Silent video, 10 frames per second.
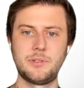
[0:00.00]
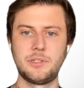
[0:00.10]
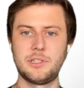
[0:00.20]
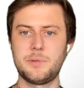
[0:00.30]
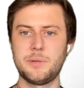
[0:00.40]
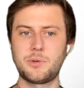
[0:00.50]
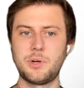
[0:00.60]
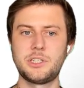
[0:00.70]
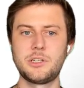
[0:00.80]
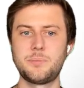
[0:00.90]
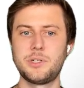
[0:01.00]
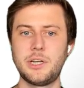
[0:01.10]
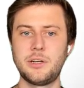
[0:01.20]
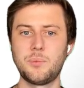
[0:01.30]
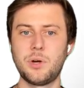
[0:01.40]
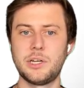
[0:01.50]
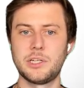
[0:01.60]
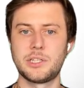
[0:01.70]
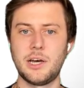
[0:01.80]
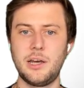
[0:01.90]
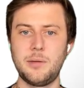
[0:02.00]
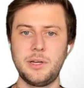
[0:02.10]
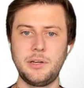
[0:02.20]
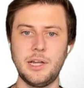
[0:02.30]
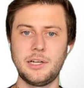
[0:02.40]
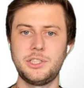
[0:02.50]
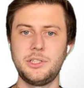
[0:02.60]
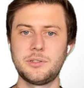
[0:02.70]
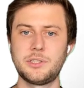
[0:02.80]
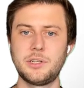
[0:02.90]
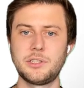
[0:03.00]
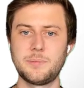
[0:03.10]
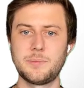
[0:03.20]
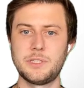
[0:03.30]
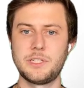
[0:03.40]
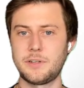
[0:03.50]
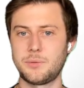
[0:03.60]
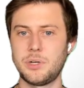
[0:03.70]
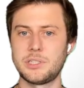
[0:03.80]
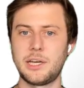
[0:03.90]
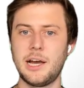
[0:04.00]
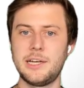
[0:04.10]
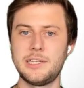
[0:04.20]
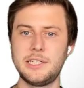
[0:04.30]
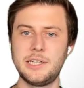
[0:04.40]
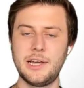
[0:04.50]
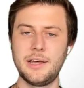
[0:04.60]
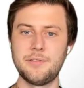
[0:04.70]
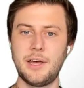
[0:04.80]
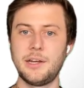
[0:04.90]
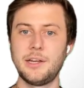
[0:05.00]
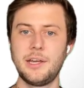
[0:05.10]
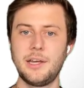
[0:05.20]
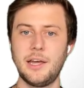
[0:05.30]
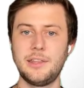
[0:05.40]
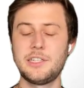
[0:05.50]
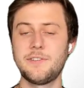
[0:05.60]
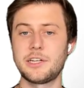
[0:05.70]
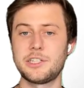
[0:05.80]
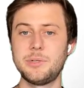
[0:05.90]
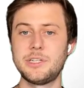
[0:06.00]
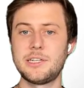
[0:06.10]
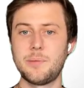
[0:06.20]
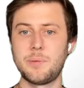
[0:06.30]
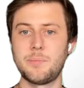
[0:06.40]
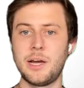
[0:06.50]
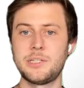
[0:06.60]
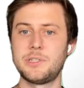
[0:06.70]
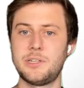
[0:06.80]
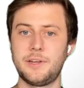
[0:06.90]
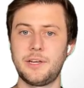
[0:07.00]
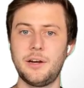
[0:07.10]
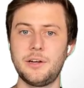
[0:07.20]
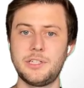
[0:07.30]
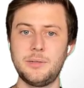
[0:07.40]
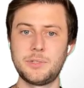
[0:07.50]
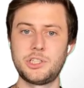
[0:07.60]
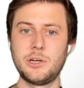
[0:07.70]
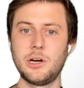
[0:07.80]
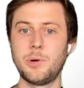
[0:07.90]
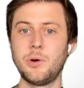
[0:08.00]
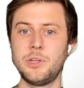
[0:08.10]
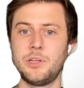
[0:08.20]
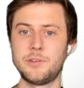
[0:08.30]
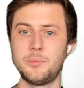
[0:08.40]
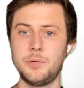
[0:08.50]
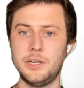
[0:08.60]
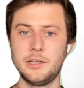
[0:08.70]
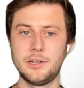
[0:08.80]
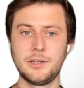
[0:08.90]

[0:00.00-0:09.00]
Symptoms questions are presented one at a time, and you'll actually notice there are some specific ones like ICD and LVAD, and these have actually been set by my specific care team to show up only for me.